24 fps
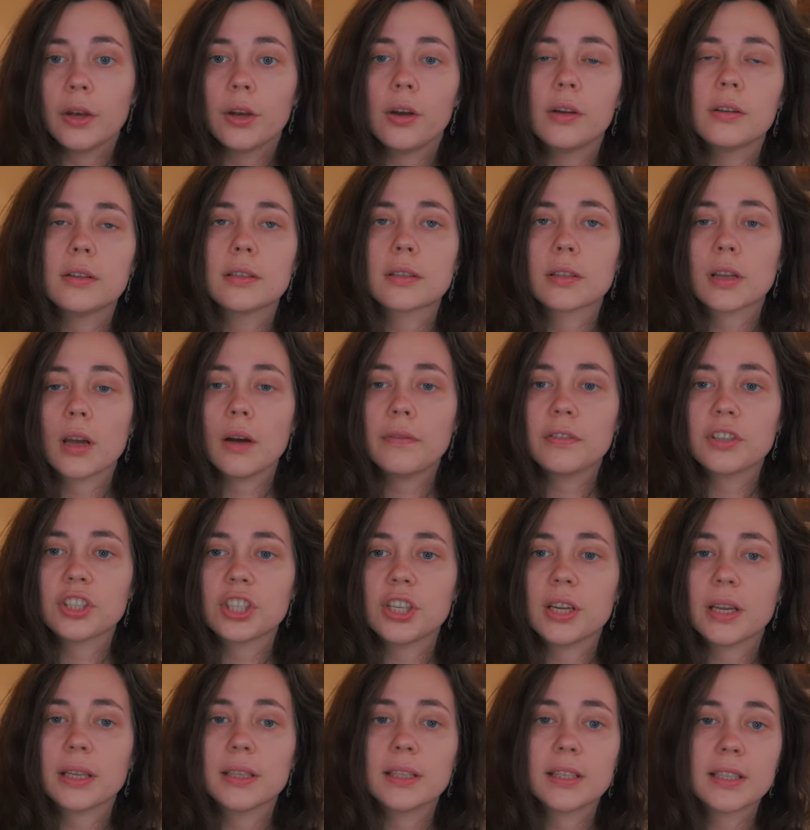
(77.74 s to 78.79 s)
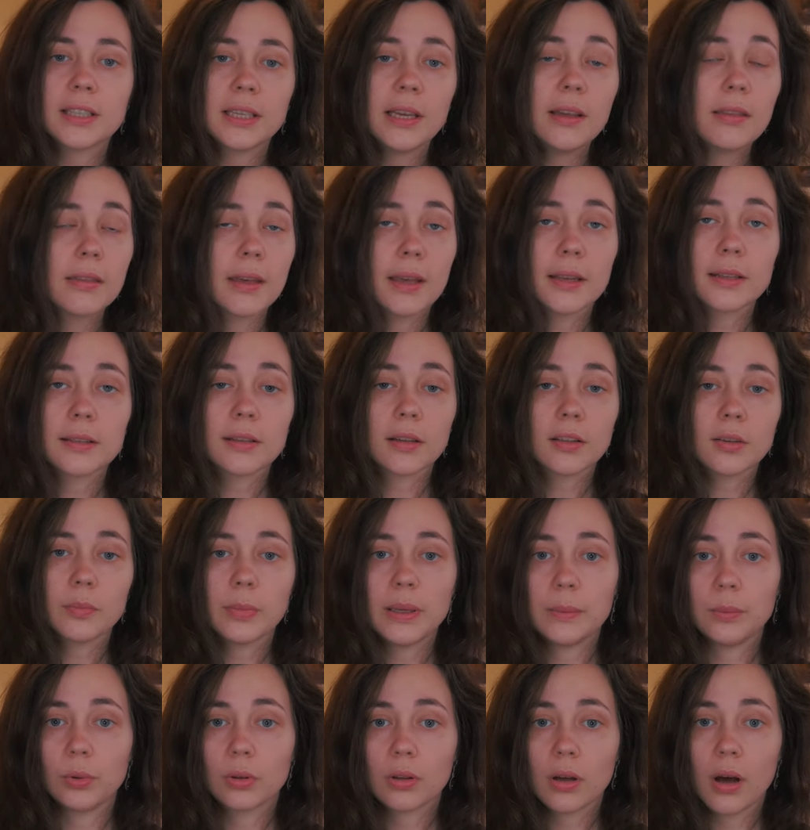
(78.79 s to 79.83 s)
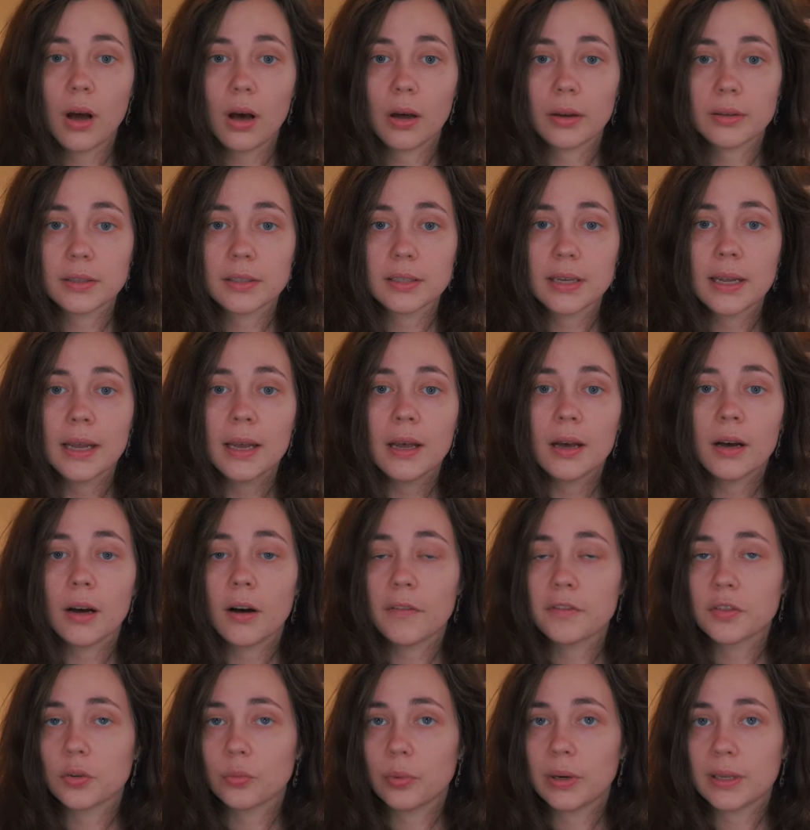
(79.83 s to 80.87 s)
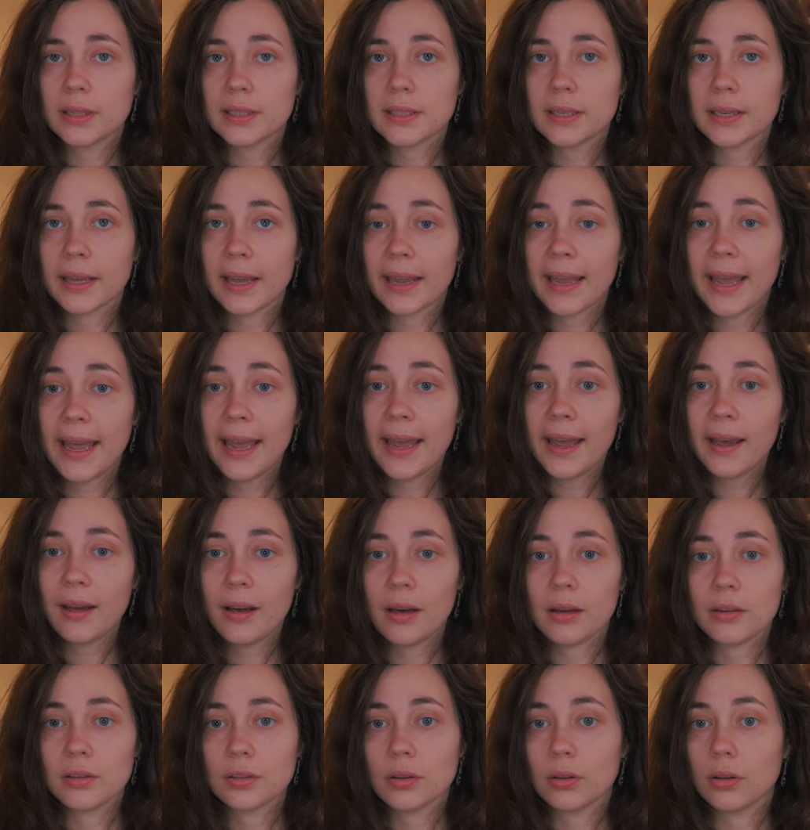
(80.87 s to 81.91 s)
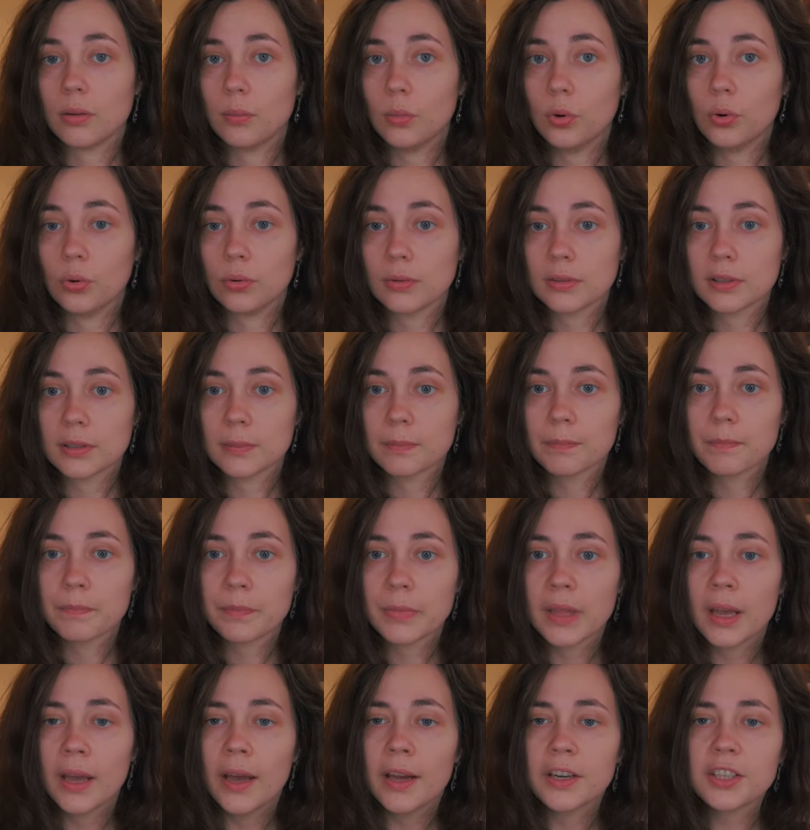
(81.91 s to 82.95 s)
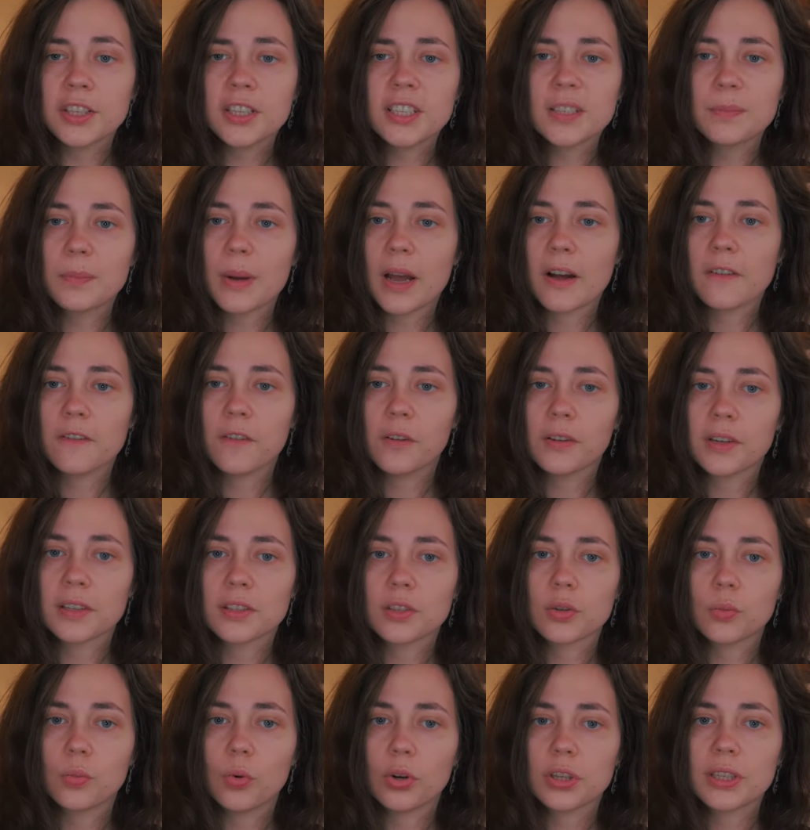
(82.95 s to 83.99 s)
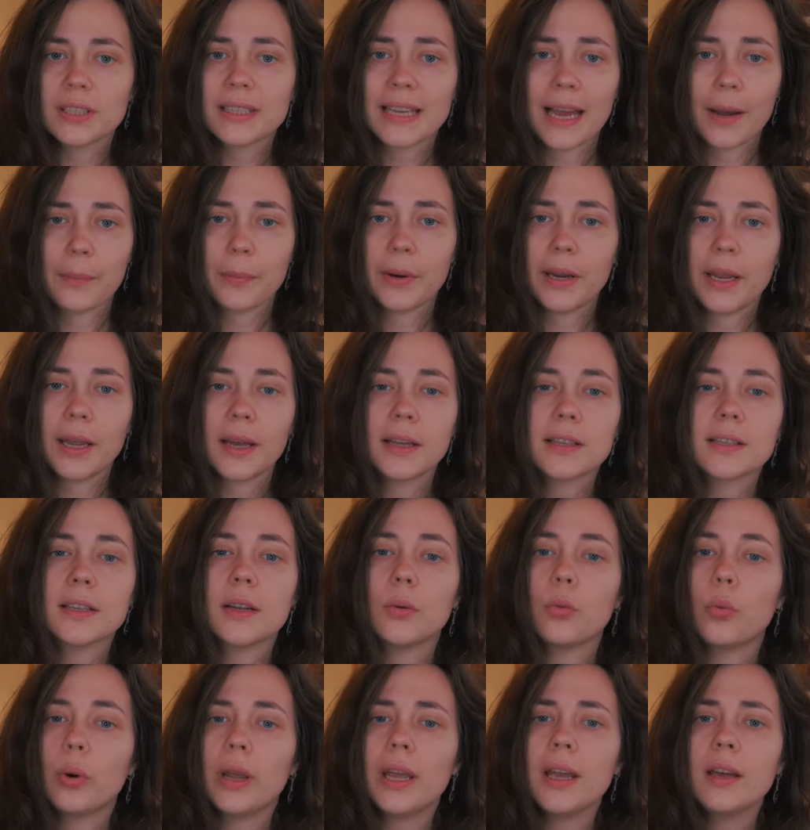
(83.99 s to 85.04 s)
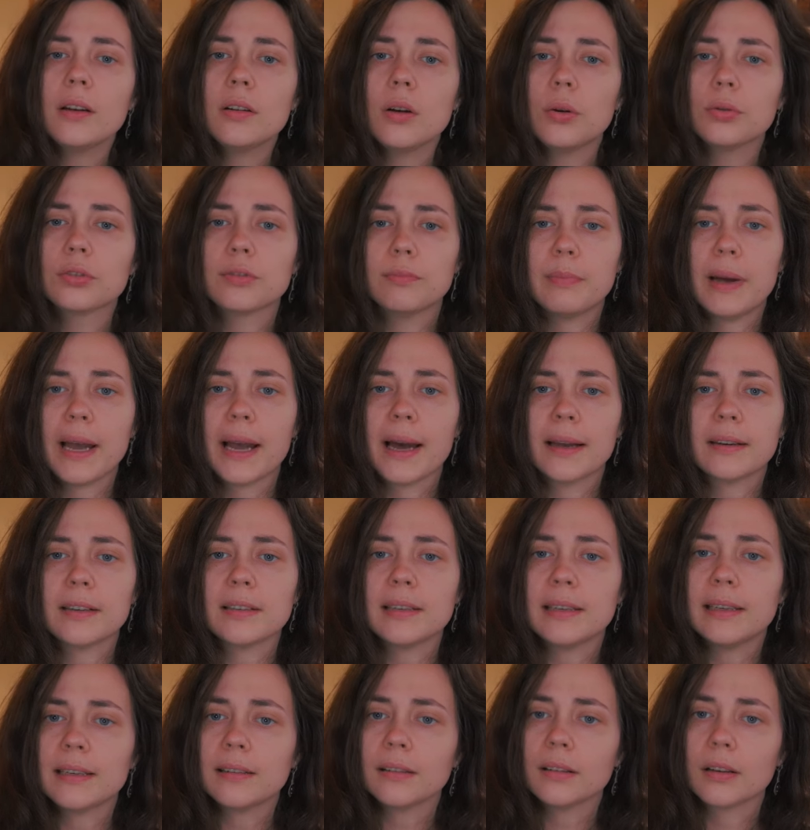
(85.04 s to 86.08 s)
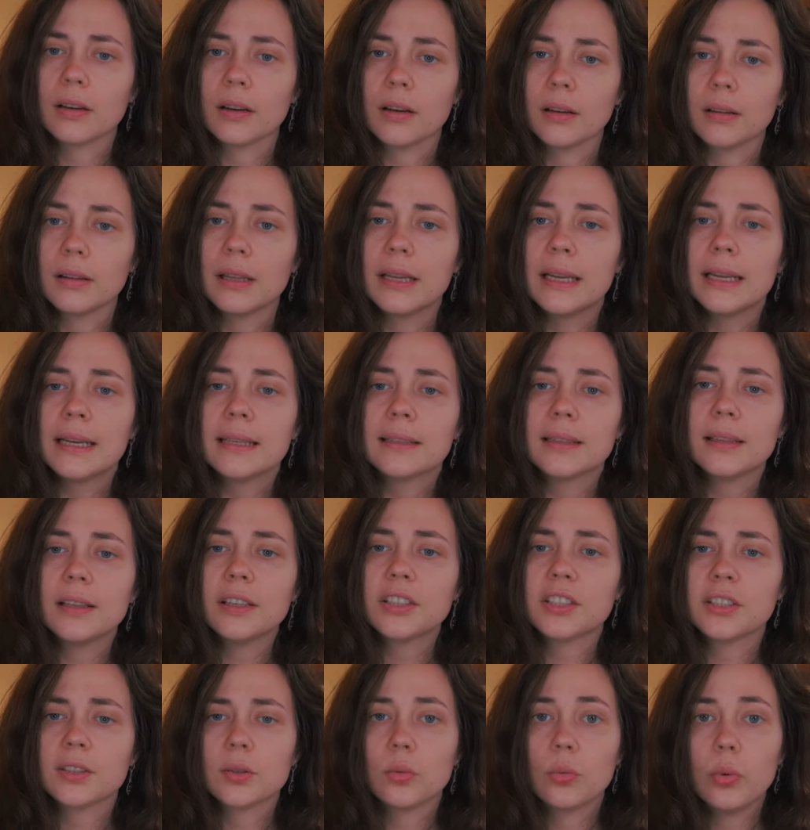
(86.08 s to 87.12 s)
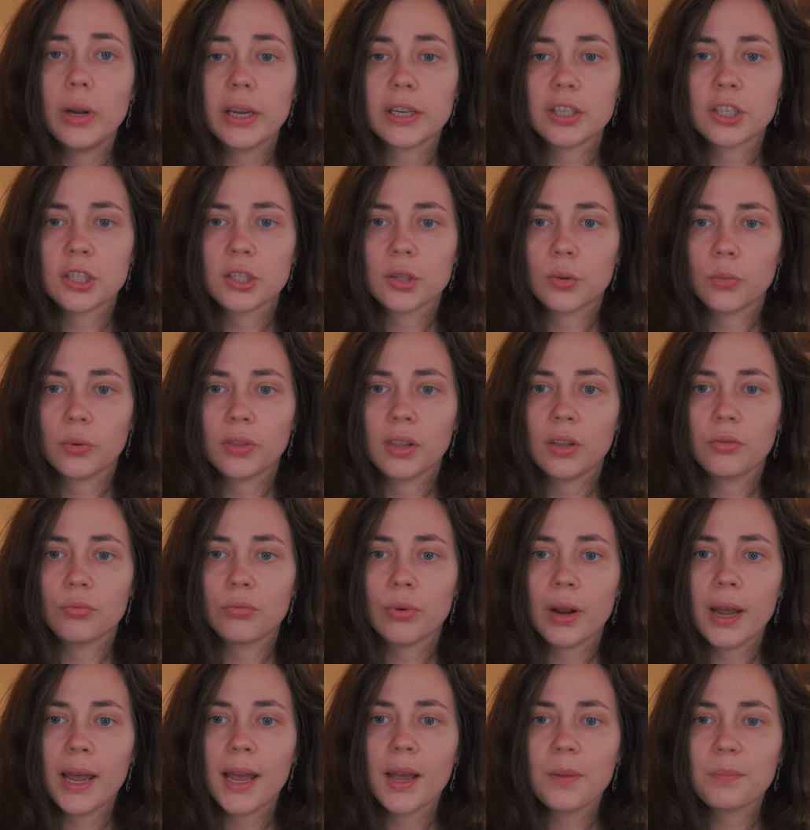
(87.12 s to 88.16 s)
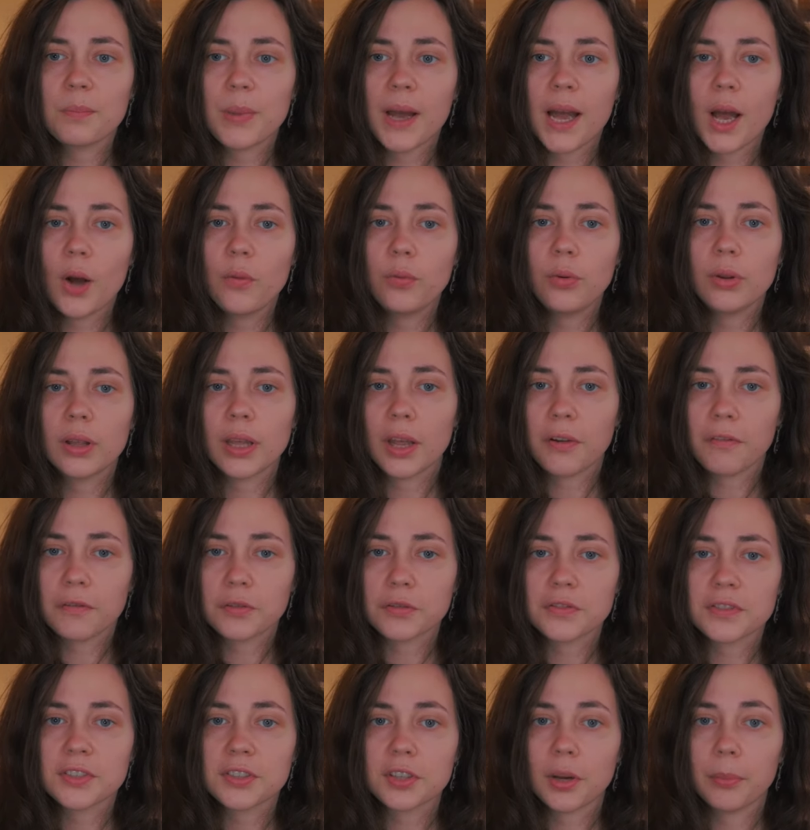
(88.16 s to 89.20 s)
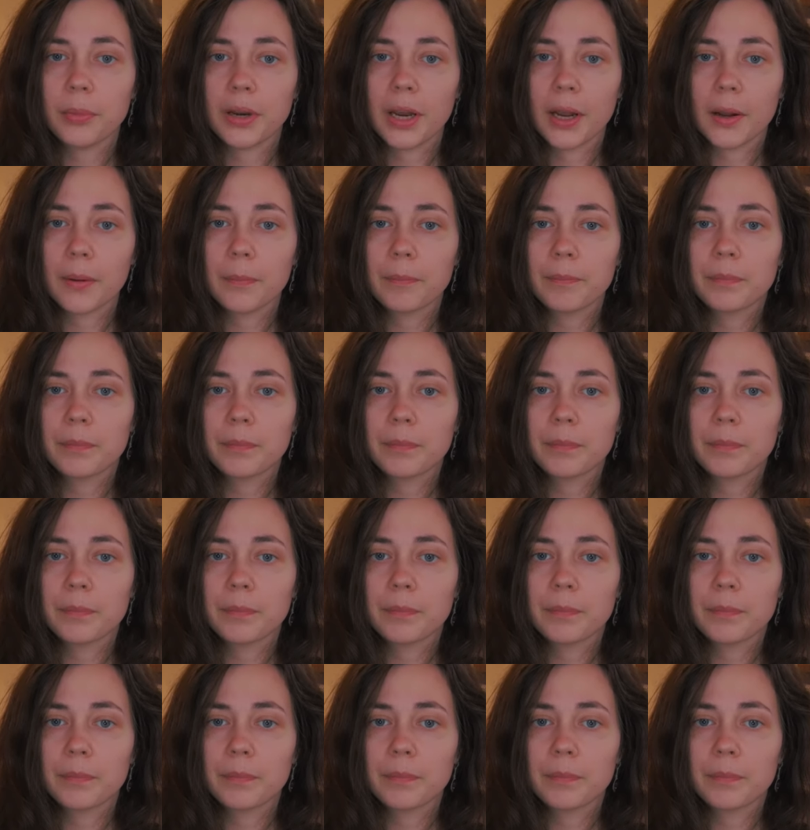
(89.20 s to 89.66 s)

who discovers she can see things other people can't, after witnessing a hare hunt on the moors. She is baffled as to what is happening until a weird old man and a little girl tell her she's a witch with the rare, powerful gift of summoning,